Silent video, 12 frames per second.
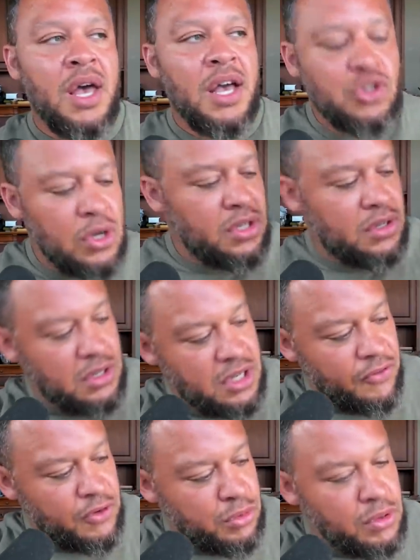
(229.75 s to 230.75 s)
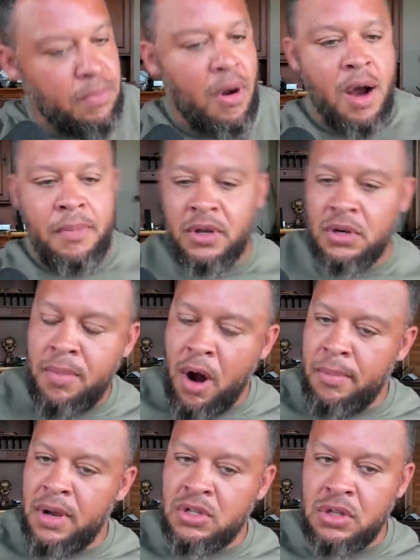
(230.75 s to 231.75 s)
That's why the difference between a barbell, you know,
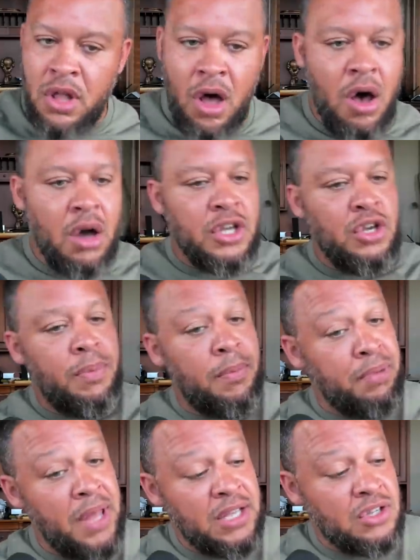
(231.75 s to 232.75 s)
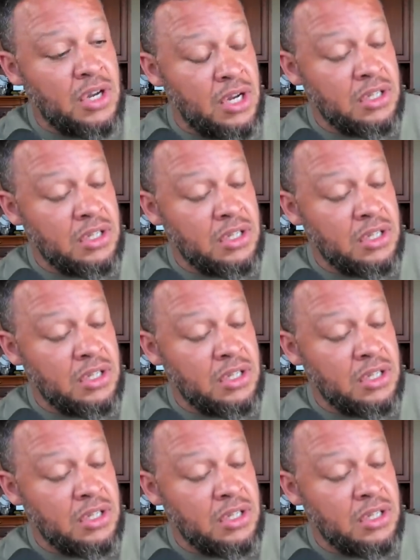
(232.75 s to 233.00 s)
barbell's long and you put plates on it.